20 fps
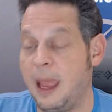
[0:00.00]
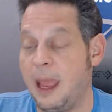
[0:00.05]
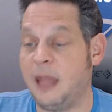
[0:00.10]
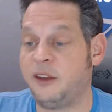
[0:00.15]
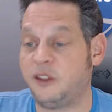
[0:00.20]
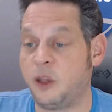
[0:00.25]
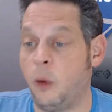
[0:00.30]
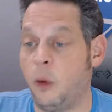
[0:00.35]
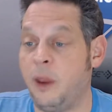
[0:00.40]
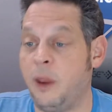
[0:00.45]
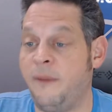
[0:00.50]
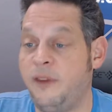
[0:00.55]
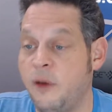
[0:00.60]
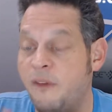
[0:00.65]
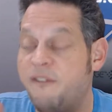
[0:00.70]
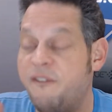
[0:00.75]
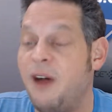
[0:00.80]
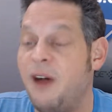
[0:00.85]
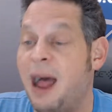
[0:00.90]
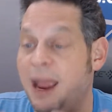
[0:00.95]
And so if
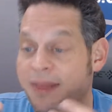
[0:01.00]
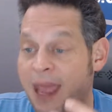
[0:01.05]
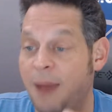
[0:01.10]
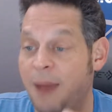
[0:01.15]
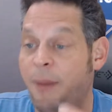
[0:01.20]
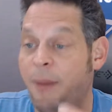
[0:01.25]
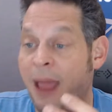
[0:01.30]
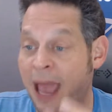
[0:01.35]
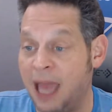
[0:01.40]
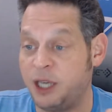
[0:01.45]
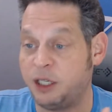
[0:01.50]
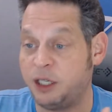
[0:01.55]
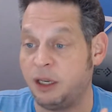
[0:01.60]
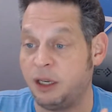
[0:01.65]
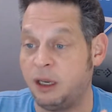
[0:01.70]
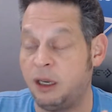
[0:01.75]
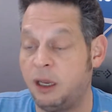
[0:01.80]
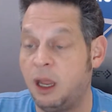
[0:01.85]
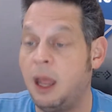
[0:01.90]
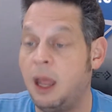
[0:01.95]
you find that
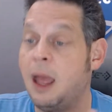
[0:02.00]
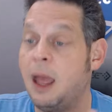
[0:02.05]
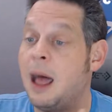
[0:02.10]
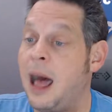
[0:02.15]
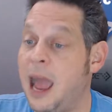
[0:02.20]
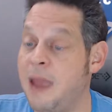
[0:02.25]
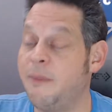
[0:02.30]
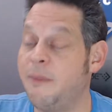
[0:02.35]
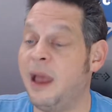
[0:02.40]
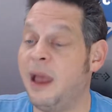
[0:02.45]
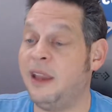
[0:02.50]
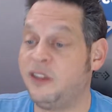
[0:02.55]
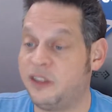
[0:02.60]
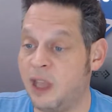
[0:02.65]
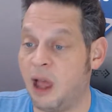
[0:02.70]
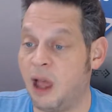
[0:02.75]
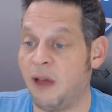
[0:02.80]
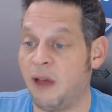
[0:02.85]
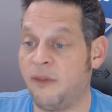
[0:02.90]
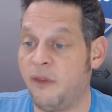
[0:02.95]
passion, I
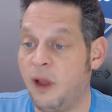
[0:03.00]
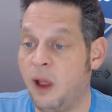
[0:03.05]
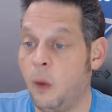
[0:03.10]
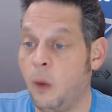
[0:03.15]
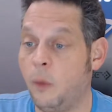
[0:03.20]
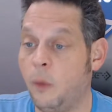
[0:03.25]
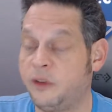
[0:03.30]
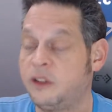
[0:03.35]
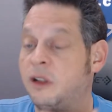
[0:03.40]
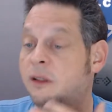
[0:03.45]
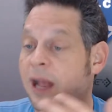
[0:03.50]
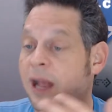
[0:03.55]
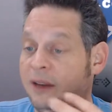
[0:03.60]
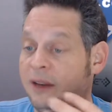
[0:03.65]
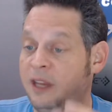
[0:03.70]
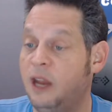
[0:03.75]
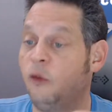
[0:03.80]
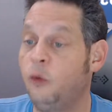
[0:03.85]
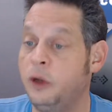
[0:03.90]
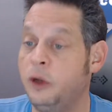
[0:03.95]
myself was
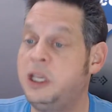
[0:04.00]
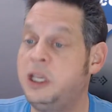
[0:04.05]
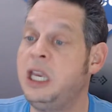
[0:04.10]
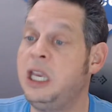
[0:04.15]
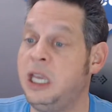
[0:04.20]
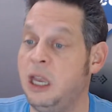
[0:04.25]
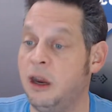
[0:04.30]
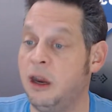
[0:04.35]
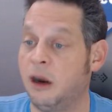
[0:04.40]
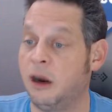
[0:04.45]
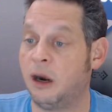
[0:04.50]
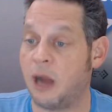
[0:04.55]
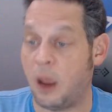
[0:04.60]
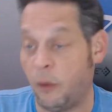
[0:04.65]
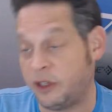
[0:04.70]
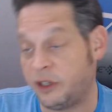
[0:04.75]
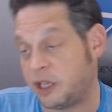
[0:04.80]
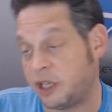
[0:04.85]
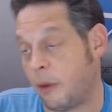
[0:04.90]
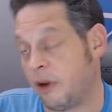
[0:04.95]
collecting rookie year. I
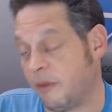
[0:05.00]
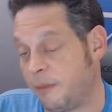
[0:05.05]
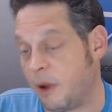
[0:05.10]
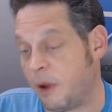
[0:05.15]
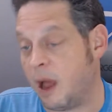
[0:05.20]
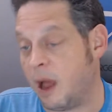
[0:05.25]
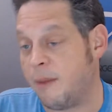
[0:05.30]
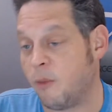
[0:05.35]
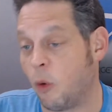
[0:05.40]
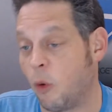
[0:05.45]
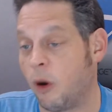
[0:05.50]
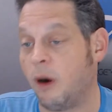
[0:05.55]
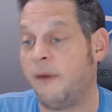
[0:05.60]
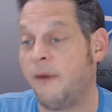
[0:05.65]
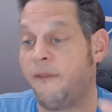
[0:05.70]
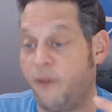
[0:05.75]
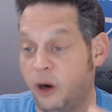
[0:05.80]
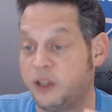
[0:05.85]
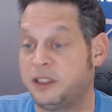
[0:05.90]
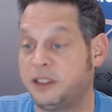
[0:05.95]
wish I would have bought more
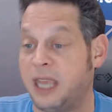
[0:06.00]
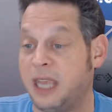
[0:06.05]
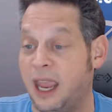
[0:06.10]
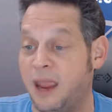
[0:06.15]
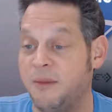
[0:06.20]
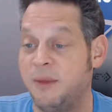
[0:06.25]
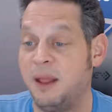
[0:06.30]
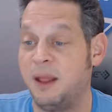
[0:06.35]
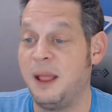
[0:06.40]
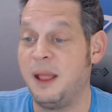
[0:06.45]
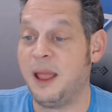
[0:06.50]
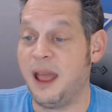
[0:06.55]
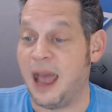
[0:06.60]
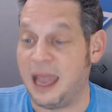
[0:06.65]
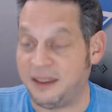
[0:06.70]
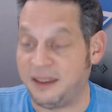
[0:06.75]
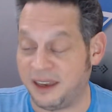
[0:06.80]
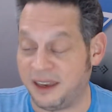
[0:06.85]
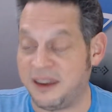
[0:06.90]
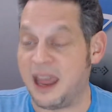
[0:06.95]
first game.
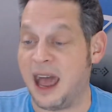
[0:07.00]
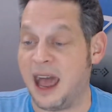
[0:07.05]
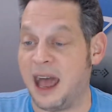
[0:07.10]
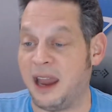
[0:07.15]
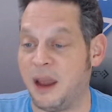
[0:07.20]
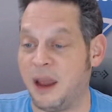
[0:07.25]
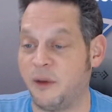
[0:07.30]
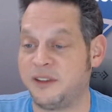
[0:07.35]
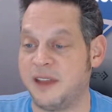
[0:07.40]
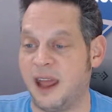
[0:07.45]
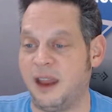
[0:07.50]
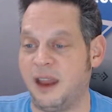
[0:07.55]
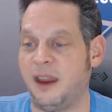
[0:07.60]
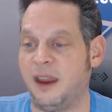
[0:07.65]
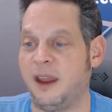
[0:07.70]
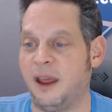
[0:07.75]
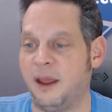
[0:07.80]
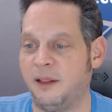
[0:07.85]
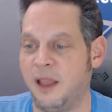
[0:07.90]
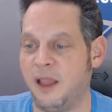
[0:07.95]
I did not. I was not
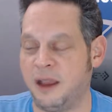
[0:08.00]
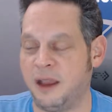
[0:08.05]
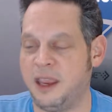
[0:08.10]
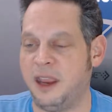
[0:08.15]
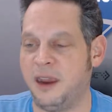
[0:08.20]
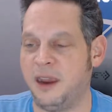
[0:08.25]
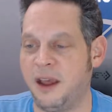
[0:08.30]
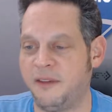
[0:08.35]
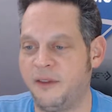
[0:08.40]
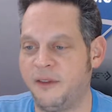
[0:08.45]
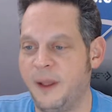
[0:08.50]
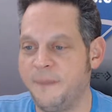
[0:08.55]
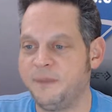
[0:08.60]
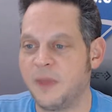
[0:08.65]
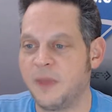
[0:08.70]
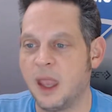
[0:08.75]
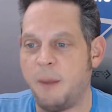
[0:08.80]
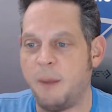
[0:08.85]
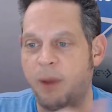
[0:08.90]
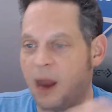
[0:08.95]
lucky enough.
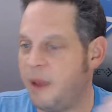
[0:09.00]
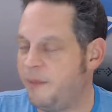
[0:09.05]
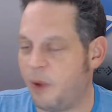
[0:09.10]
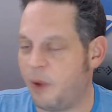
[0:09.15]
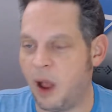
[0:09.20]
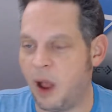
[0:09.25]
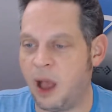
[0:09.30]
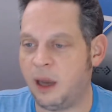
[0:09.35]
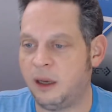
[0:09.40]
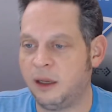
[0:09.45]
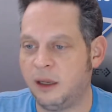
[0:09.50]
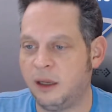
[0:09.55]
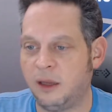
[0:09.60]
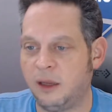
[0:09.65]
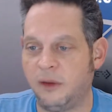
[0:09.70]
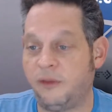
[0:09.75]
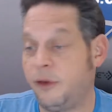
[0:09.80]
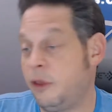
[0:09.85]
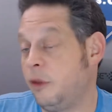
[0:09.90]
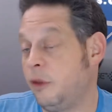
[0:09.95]
But I bought
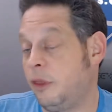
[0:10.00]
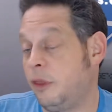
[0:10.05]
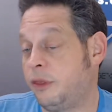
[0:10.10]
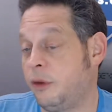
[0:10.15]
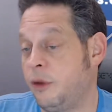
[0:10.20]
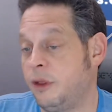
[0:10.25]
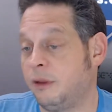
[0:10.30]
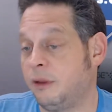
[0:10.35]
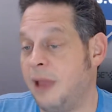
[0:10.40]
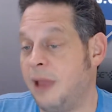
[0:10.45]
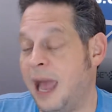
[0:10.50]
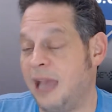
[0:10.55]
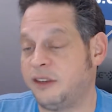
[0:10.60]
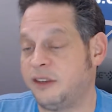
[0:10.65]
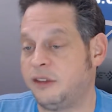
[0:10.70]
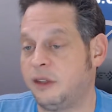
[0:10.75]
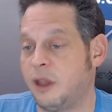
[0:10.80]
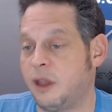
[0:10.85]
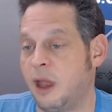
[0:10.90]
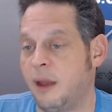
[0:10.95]
through the
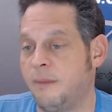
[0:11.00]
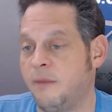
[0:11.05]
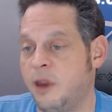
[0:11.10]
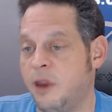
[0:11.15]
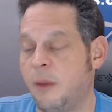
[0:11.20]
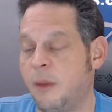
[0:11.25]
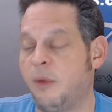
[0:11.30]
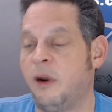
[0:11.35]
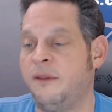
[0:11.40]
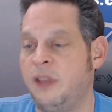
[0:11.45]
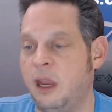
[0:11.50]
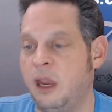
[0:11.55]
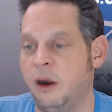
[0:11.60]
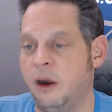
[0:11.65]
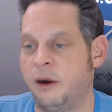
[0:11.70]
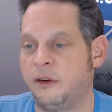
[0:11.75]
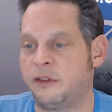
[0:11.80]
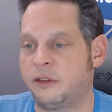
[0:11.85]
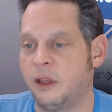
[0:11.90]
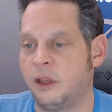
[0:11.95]
last number of
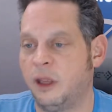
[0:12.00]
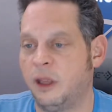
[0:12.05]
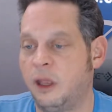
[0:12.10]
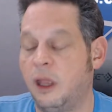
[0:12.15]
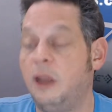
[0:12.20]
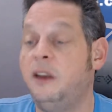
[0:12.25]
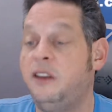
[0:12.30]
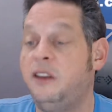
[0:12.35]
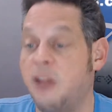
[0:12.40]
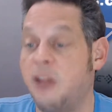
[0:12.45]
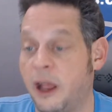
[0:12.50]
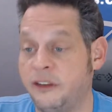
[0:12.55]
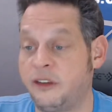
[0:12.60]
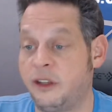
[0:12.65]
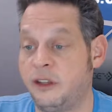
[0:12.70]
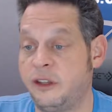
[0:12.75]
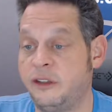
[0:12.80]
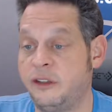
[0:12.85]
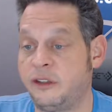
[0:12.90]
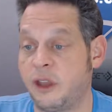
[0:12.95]
years,
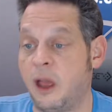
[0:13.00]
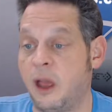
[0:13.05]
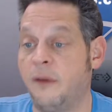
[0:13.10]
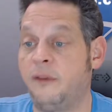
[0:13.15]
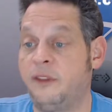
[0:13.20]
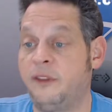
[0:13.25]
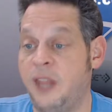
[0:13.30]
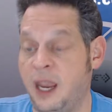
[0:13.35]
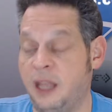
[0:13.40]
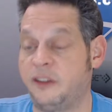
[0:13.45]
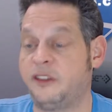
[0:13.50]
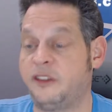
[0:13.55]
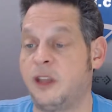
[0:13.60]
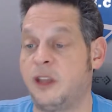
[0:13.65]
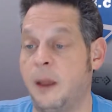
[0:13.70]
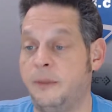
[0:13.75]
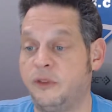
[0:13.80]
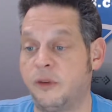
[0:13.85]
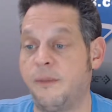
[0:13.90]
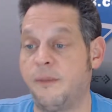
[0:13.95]
dozens of ticket
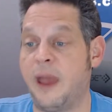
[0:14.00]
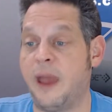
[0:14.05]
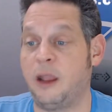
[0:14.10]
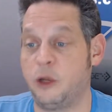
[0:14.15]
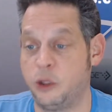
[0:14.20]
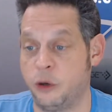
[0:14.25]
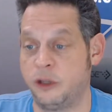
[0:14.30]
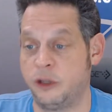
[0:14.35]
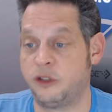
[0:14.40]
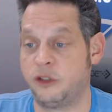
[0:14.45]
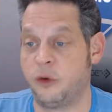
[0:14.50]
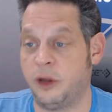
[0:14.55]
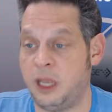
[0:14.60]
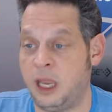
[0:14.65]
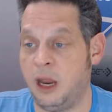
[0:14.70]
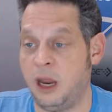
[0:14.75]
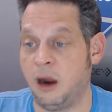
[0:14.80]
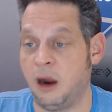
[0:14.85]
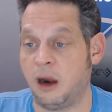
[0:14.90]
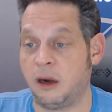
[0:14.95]
stubs from Michael Jordan's
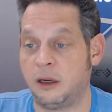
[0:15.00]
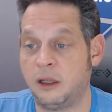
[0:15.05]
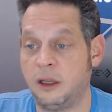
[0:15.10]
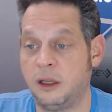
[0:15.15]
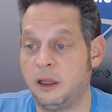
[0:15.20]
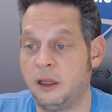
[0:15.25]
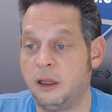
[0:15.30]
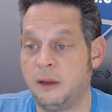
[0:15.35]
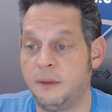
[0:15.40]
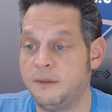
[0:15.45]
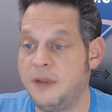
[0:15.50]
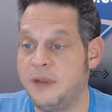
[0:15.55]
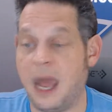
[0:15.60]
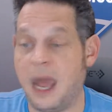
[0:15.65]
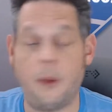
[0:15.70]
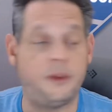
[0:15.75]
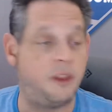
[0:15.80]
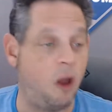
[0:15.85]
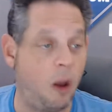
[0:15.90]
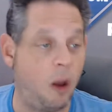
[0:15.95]
rookie year.
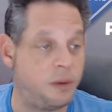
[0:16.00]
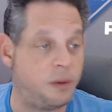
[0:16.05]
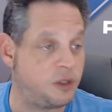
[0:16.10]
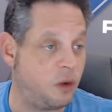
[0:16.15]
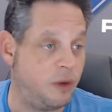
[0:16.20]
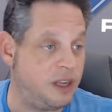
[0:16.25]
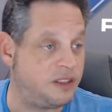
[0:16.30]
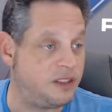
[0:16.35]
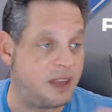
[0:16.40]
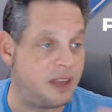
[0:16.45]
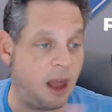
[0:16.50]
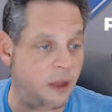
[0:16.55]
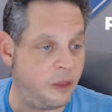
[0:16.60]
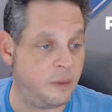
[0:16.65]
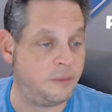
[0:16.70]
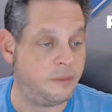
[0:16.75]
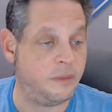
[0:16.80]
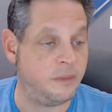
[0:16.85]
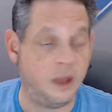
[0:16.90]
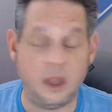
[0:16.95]
Not with the hopes to resell
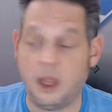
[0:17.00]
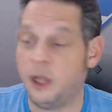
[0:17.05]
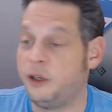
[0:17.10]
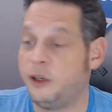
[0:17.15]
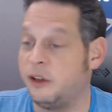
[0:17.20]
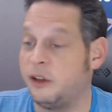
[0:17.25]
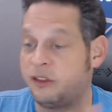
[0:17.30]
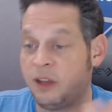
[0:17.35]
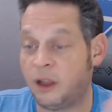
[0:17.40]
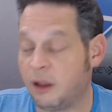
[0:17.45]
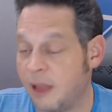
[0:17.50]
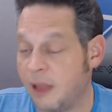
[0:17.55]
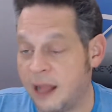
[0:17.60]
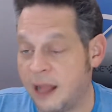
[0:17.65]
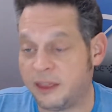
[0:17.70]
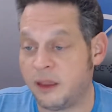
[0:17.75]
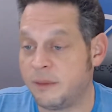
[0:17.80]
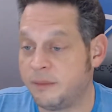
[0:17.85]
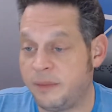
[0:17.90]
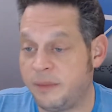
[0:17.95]
them, just to
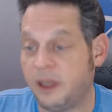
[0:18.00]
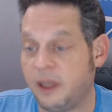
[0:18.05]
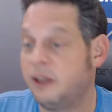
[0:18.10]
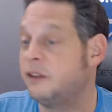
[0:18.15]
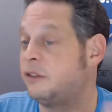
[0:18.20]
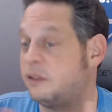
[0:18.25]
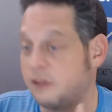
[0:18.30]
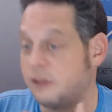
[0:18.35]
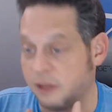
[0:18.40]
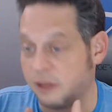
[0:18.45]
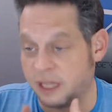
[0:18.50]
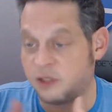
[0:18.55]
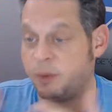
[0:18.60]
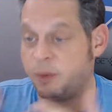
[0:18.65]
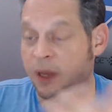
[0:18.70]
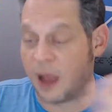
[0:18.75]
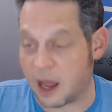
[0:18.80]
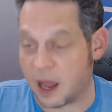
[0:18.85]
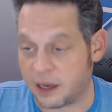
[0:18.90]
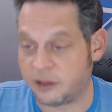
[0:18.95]
collect them, because let's
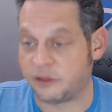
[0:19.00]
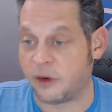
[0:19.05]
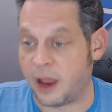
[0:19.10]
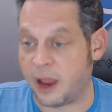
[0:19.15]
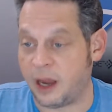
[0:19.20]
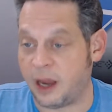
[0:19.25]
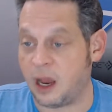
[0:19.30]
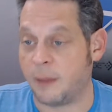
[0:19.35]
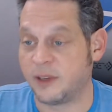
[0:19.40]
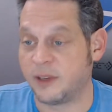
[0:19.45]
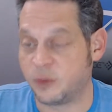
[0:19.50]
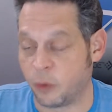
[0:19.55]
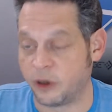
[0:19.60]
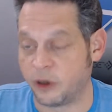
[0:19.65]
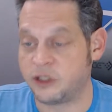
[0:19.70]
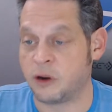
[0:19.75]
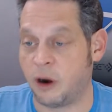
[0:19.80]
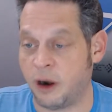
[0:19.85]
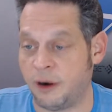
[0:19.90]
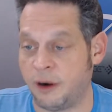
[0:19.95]
be honest, right? I'm a
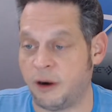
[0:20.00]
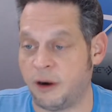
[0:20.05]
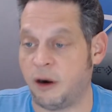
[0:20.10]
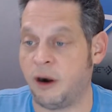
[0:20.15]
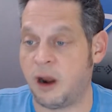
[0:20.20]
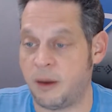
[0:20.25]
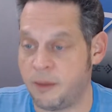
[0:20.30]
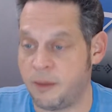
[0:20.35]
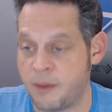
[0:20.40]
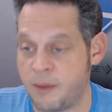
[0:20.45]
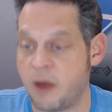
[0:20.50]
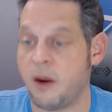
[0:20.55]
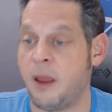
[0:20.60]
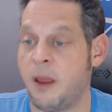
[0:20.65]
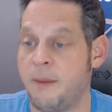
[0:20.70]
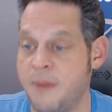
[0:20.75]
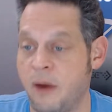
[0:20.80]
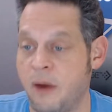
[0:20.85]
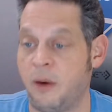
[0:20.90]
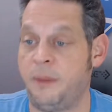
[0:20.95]
sports card nerd and
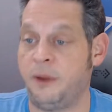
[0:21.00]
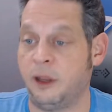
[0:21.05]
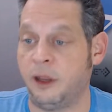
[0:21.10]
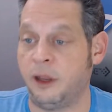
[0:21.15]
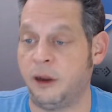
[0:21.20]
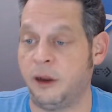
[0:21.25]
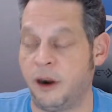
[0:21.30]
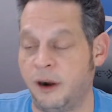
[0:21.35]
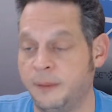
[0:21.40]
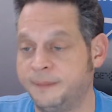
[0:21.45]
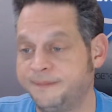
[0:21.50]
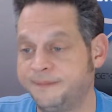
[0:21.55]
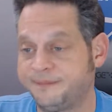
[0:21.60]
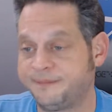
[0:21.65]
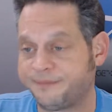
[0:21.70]
a memorabilia nerd.